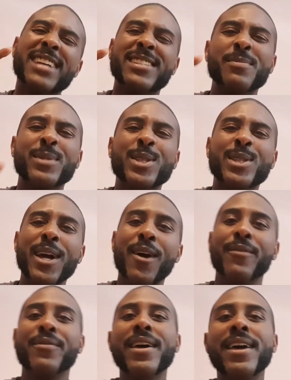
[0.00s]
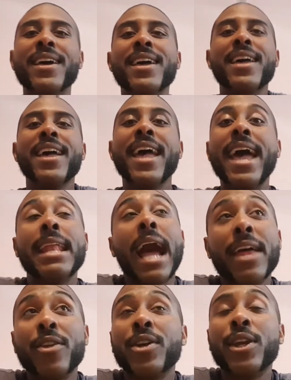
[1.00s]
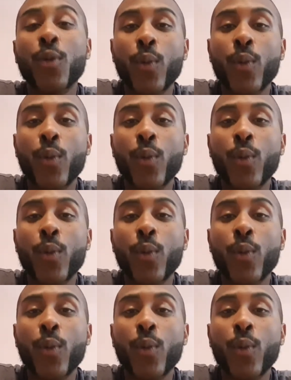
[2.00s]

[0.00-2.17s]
as himself. And either